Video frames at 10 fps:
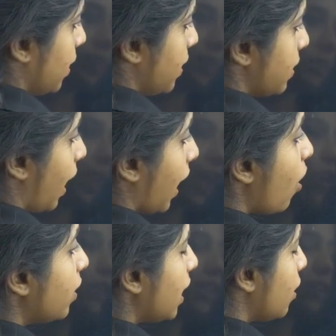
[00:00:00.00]

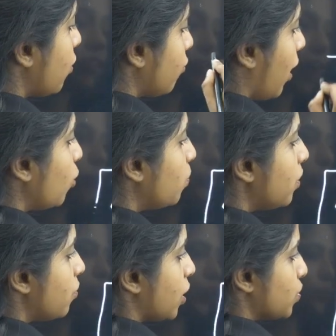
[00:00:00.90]
zygote
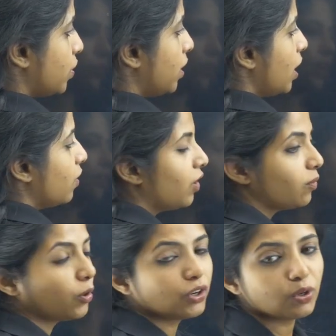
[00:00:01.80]
intrafallopian transfer,
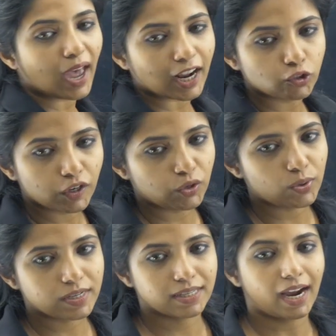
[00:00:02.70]
where what do you actually
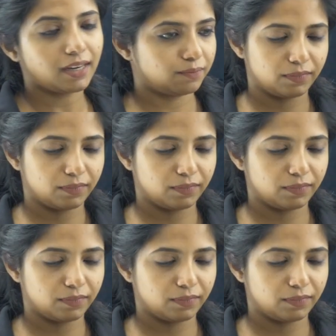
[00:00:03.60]
do is that